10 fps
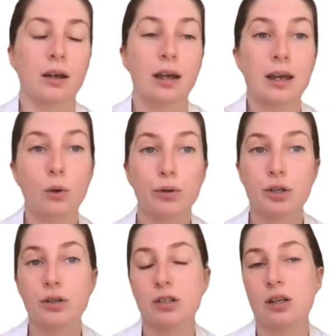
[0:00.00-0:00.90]
He
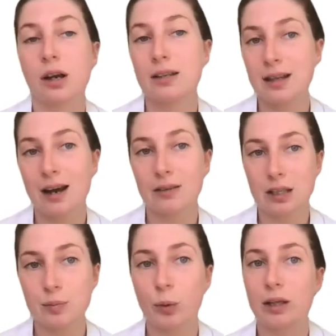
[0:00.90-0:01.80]
also decides at
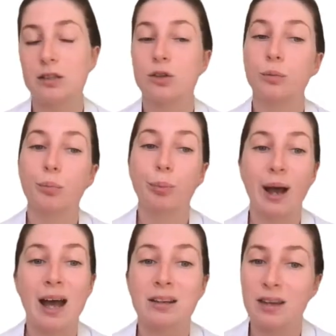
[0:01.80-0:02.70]
this point to
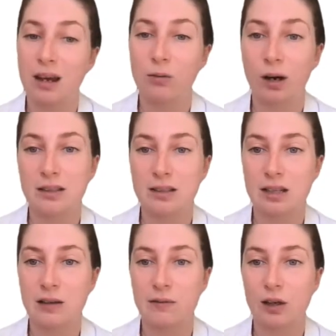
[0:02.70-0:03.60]
ban their right to
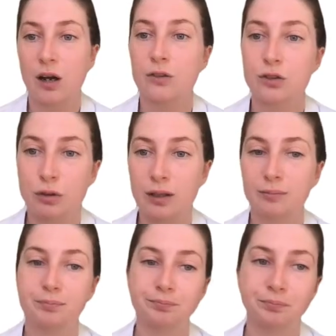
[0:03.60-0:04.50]
leave the country.